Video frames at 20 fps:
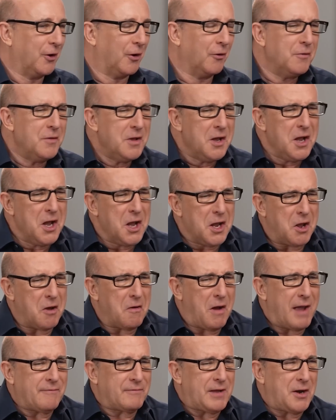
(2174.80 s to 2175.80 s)
go,
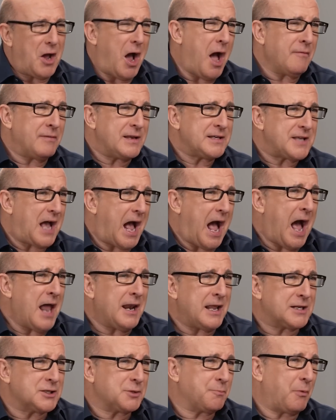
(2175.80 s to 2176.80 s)
I've got all this
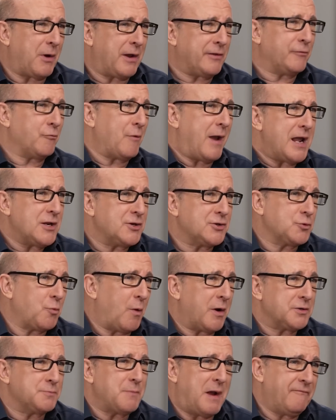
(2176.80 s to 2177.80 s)
unexpressed rage
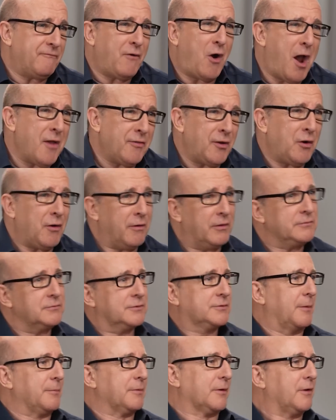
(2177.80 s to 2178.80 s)
towards my father, and
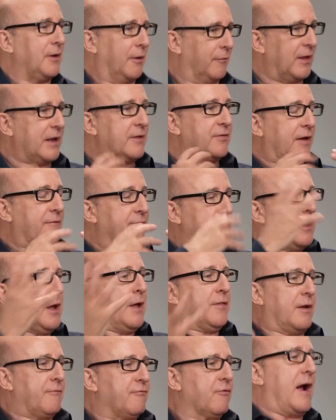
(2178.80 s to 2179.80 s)

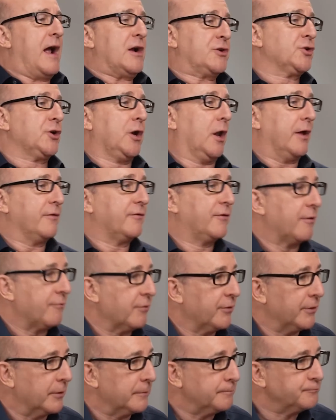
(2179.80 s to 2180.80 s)
they've rationalized
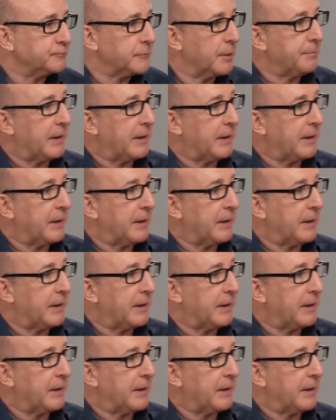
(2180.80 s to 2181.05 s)
everything,